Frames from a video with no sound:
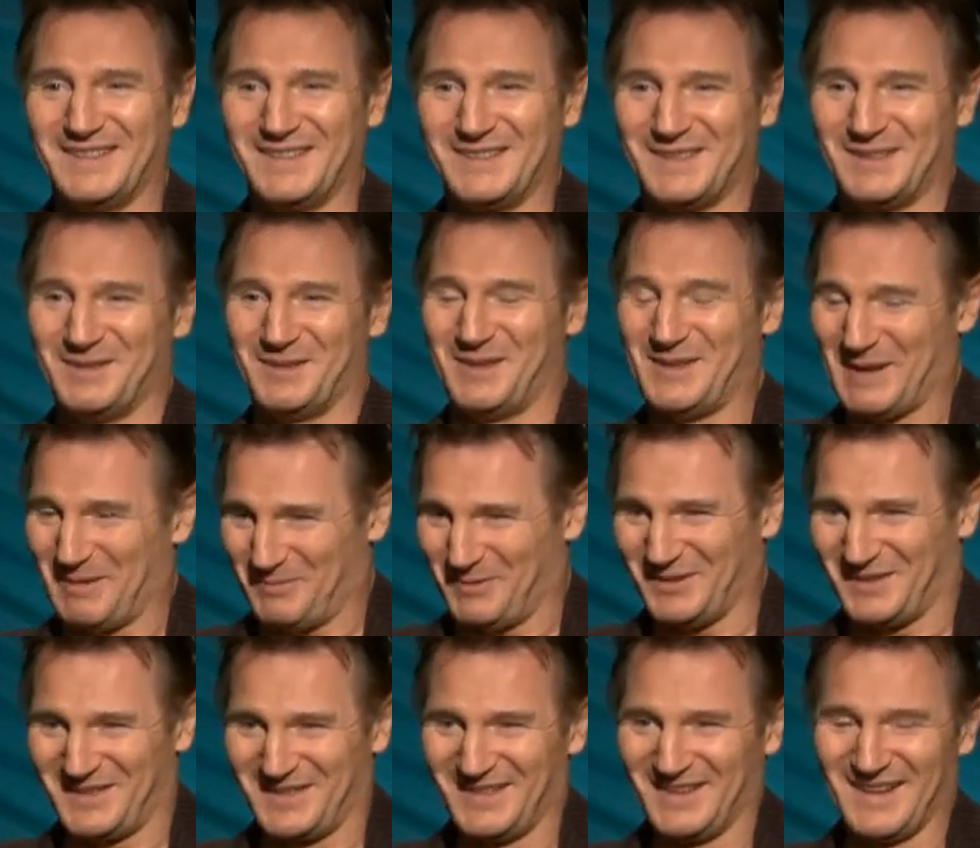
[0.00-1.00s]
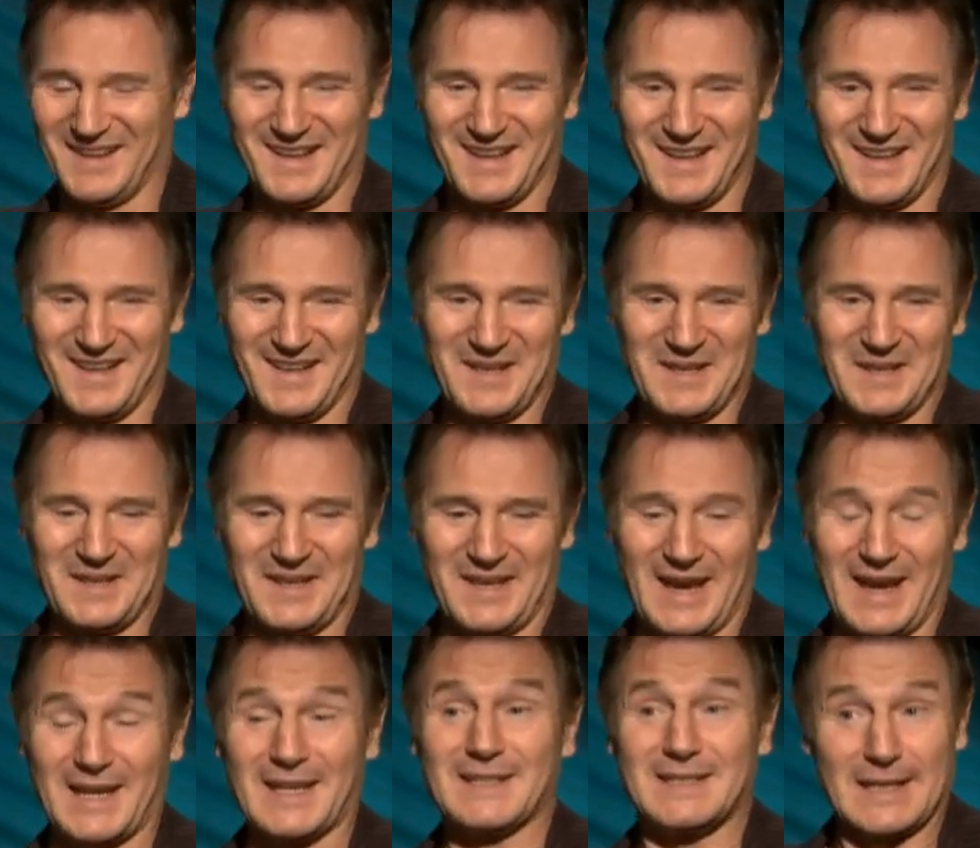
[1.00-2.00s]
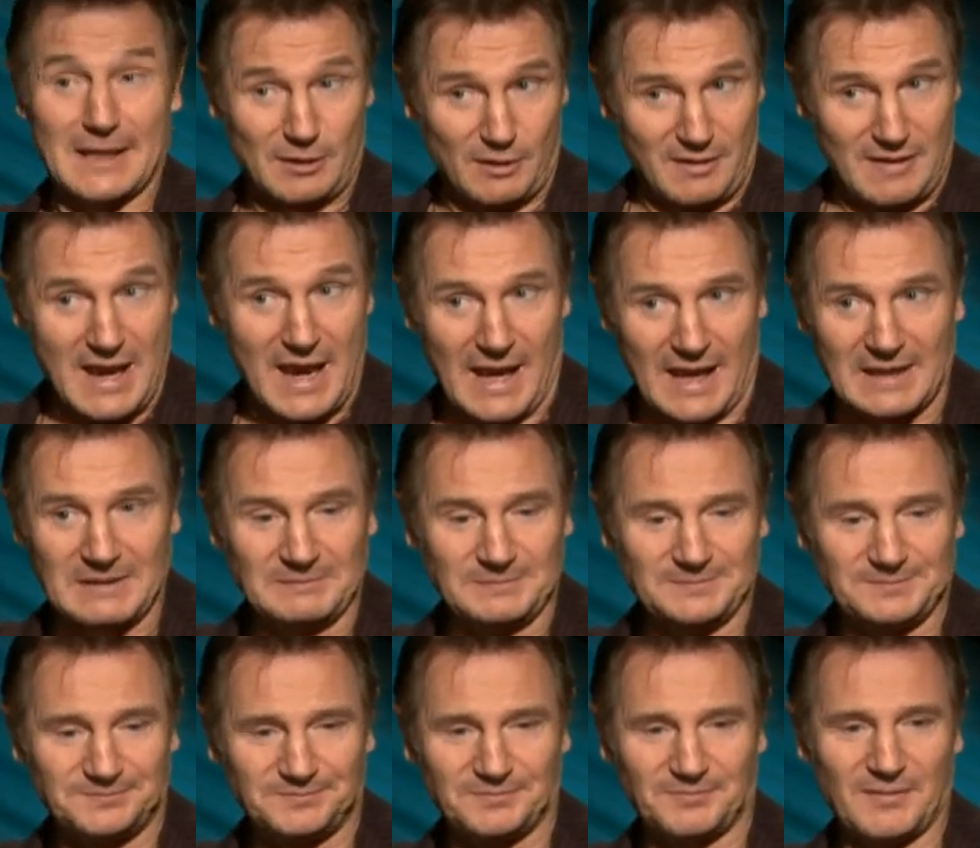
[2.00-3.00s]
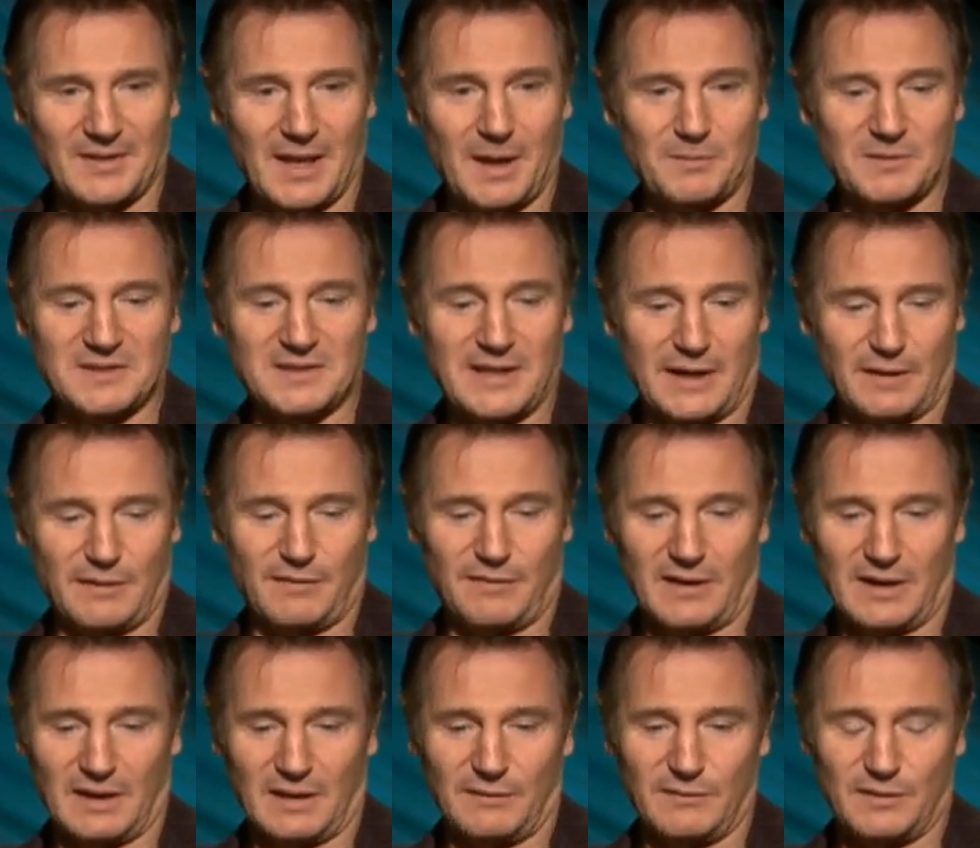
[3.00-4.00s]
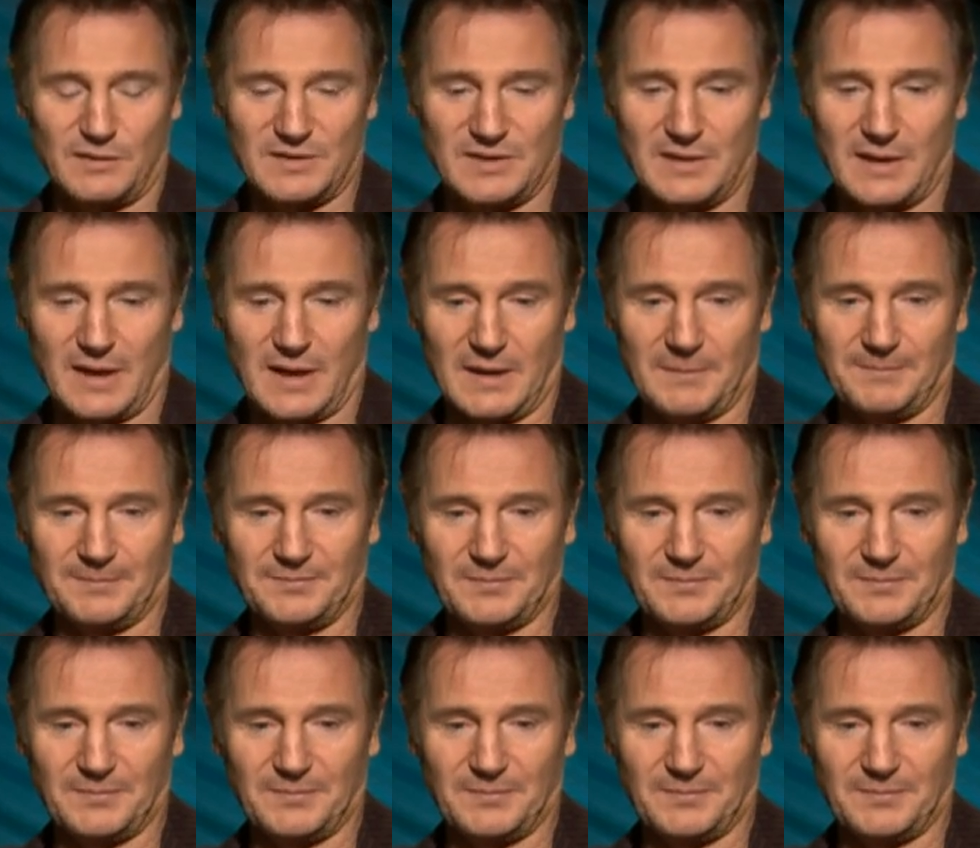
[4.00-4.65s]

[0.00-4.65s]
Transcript: So that was, I can tell you that. That was terrifying the first day.